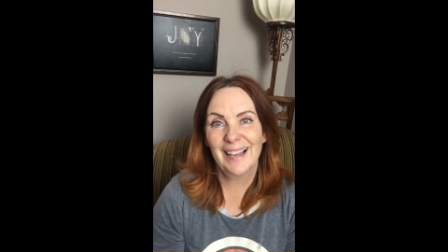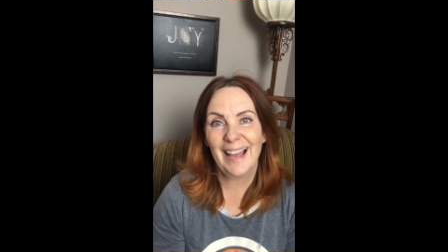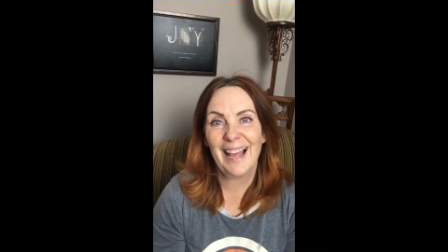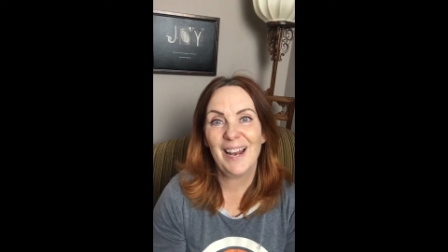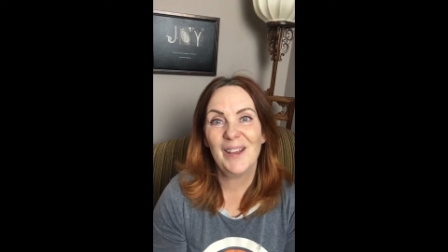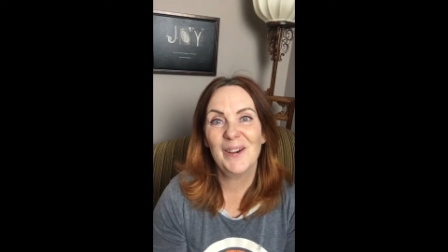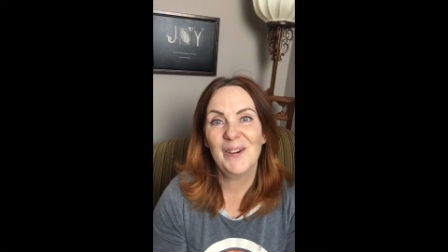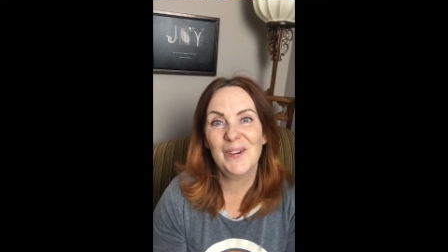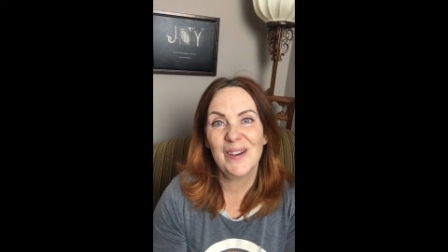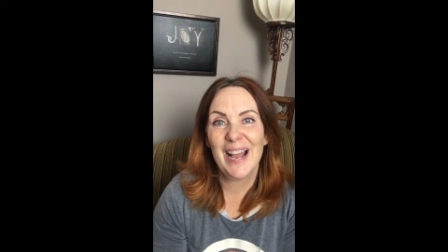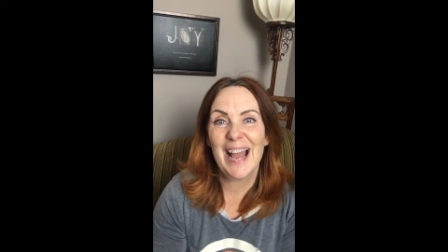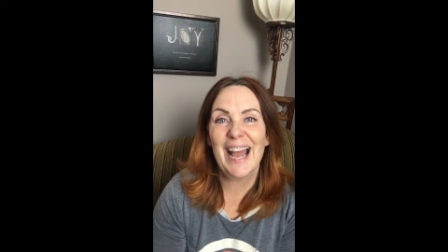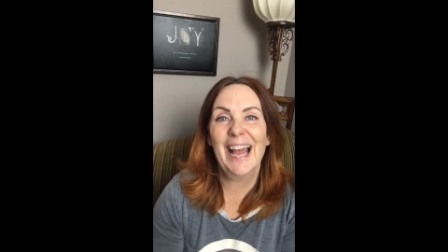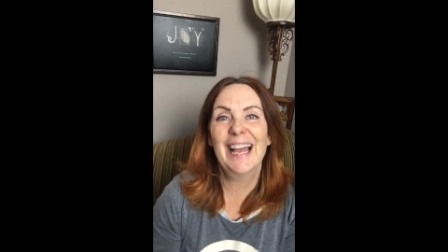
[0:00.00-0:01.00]
Hello,
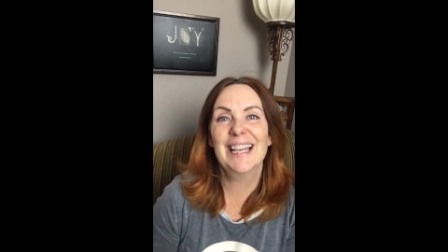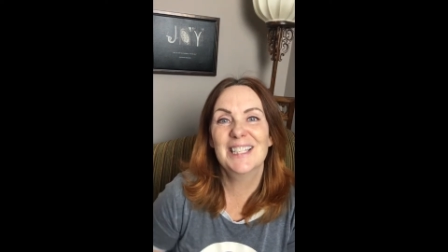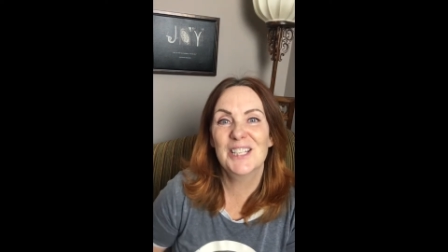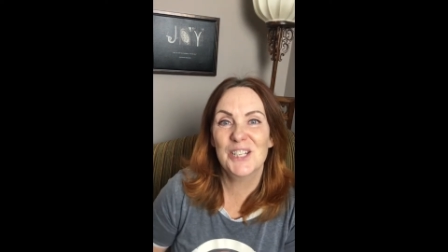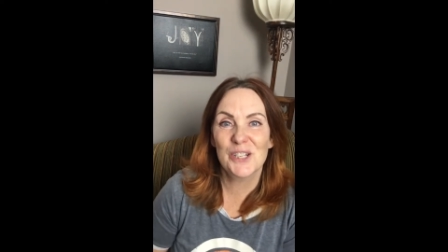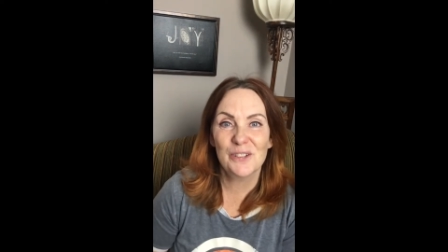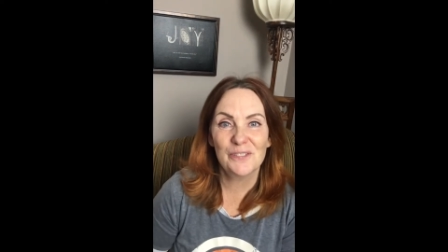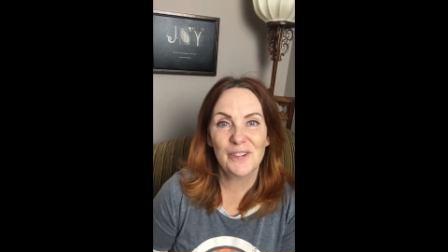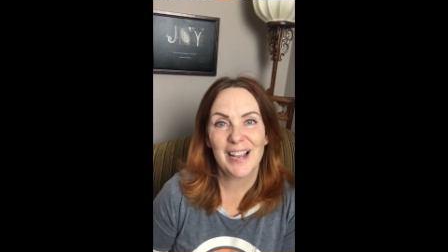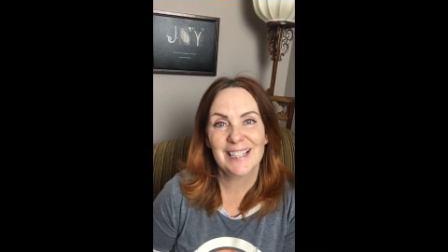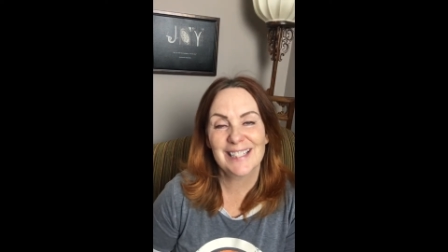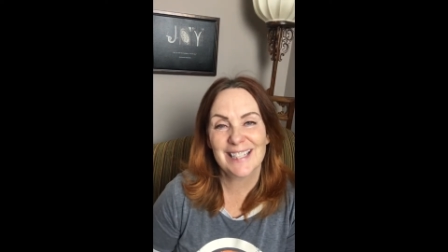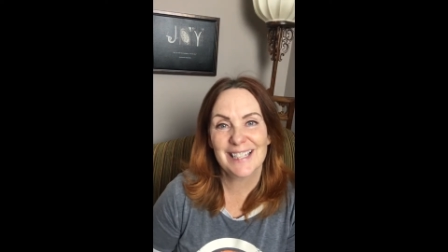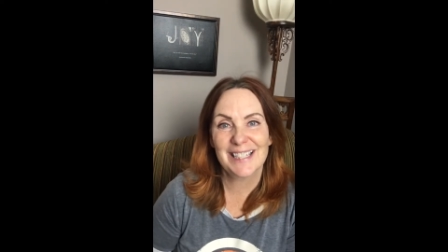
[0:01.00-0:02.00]
it's Jill
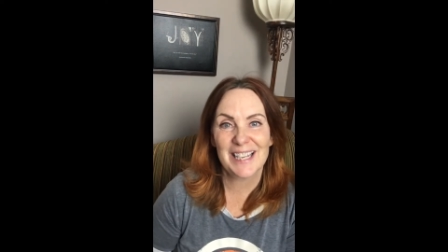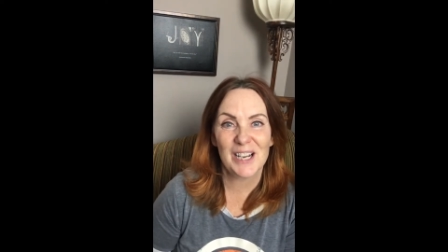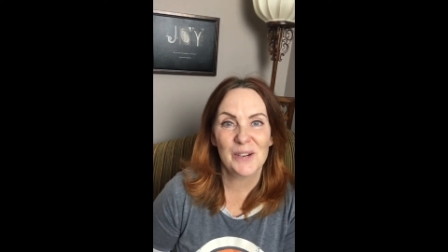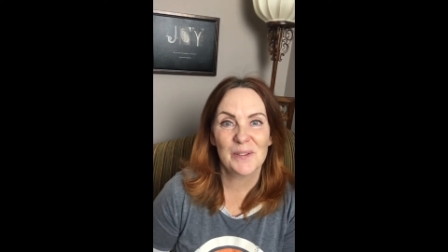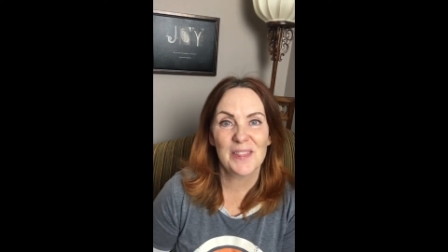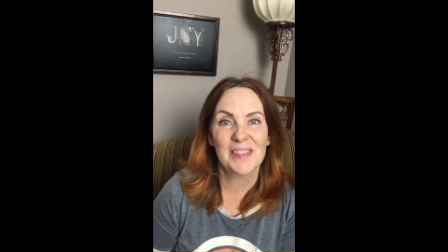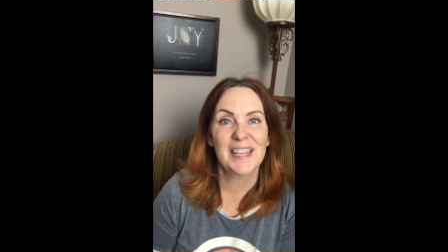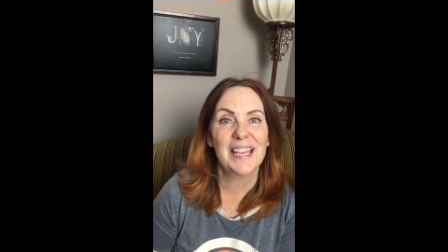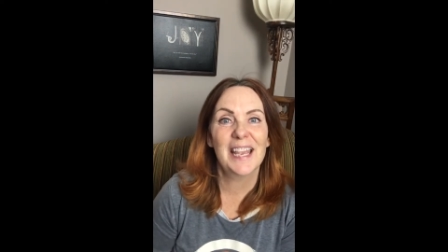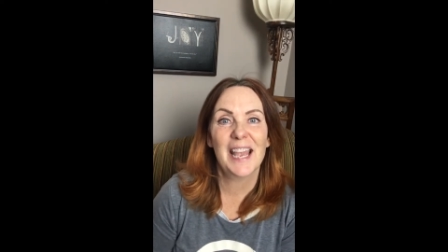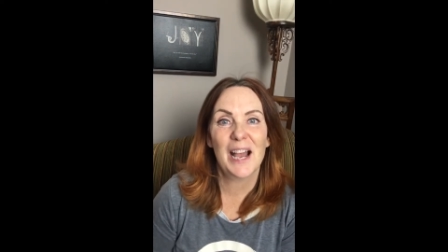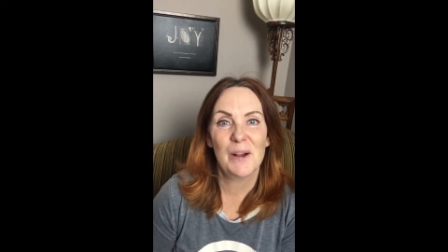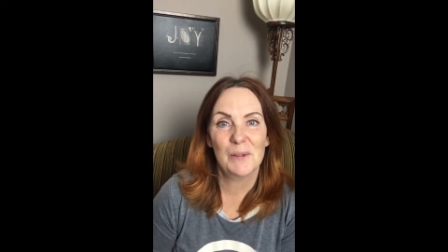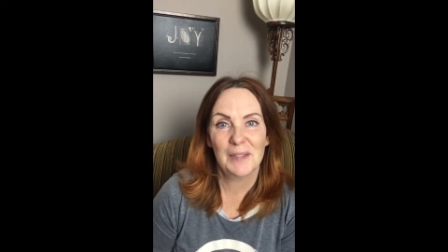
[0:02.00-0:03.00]
Francis here with
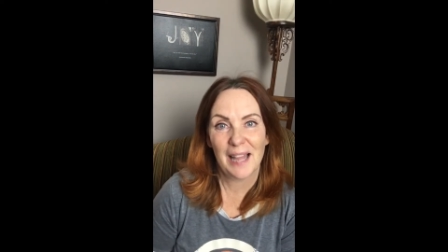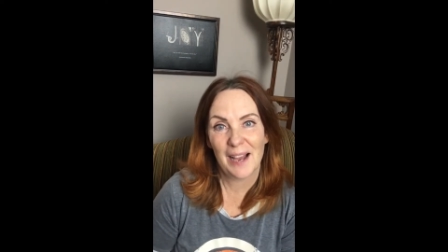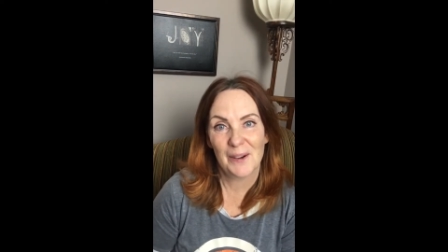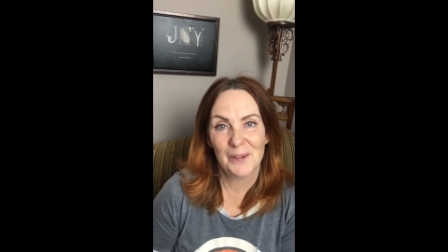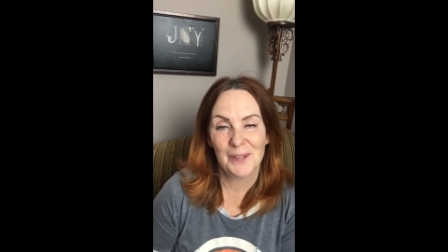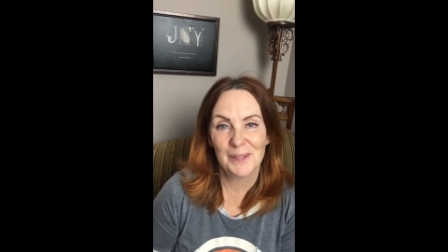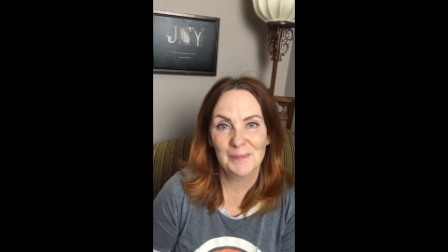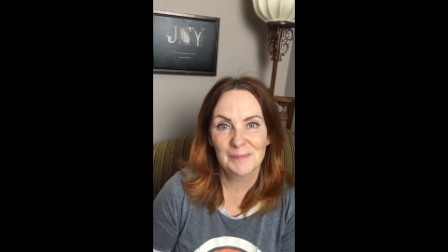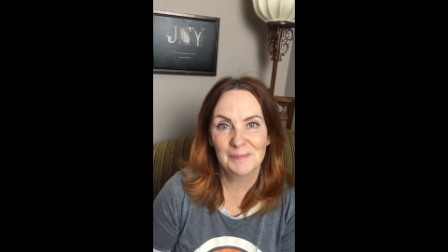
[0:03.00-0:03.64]
Thinking Out Loud.